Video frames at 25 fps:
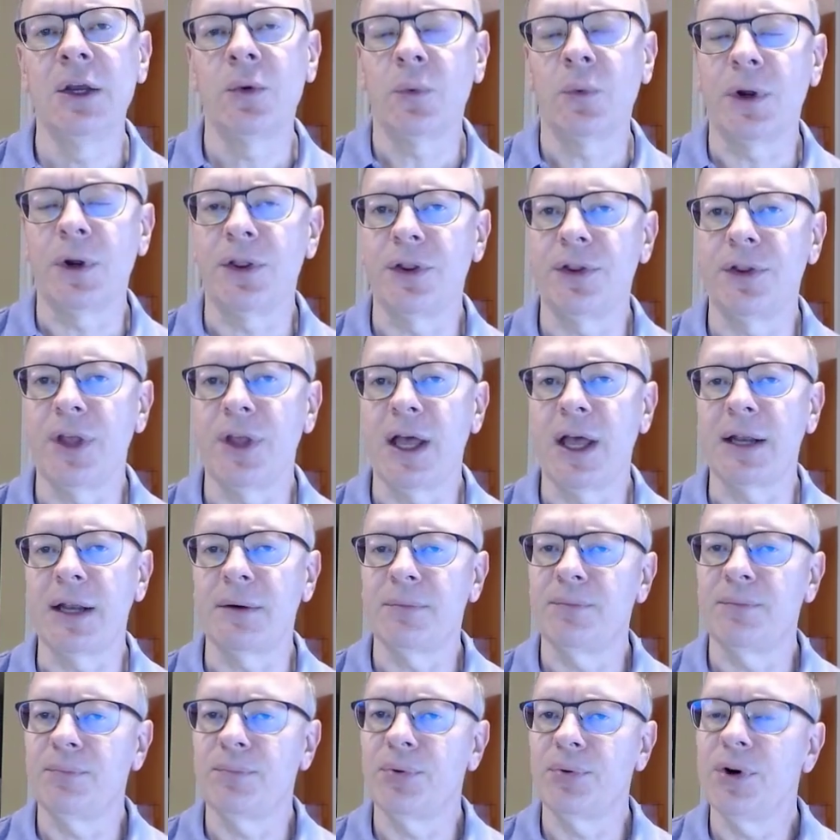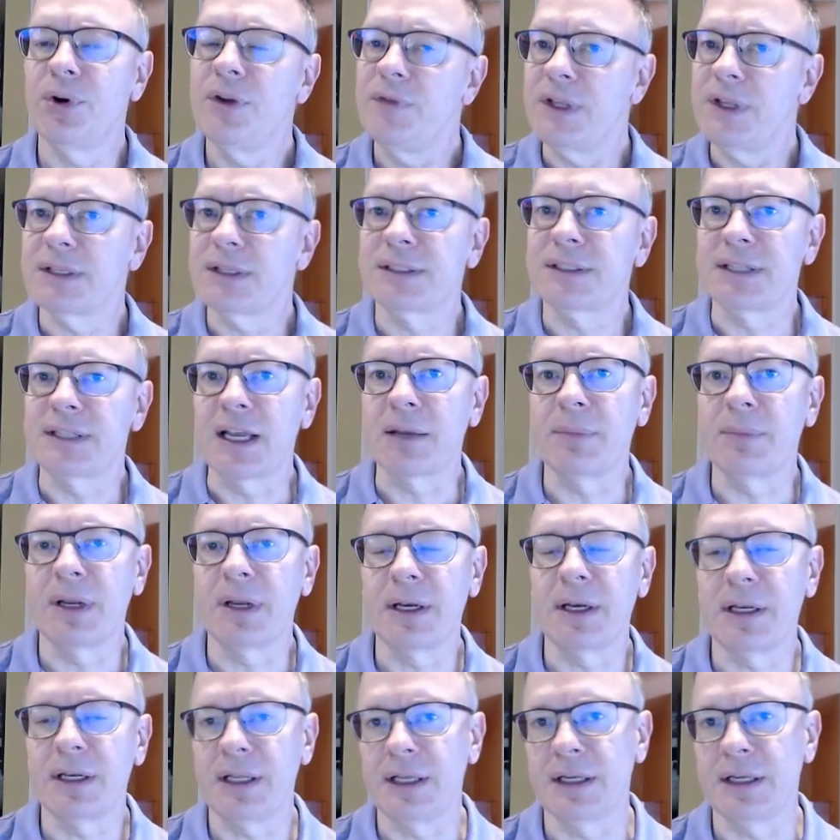whether that previous
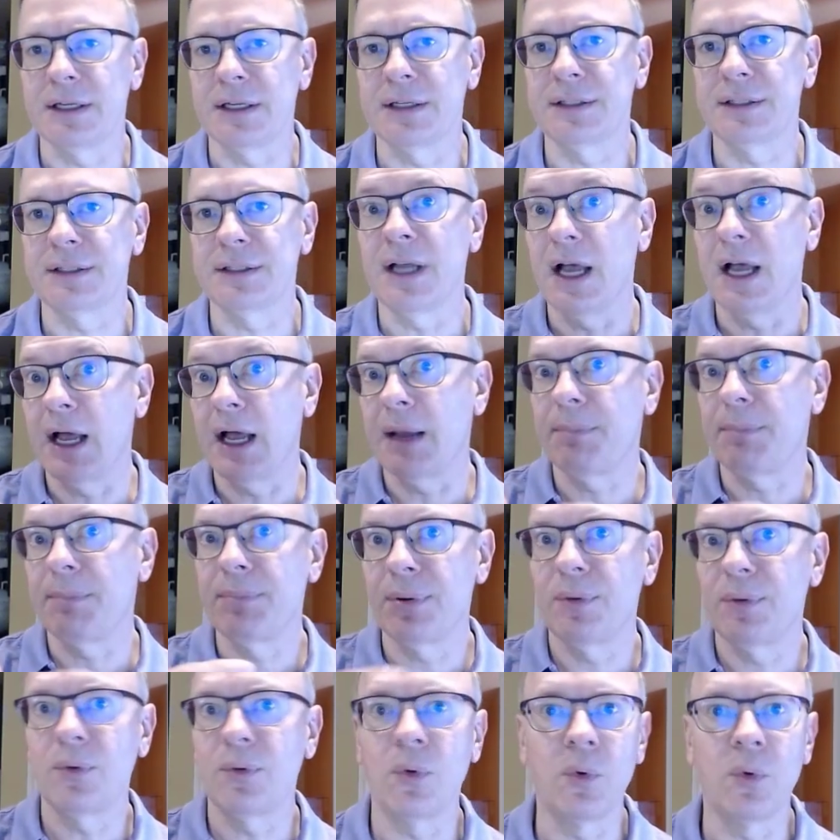segment is up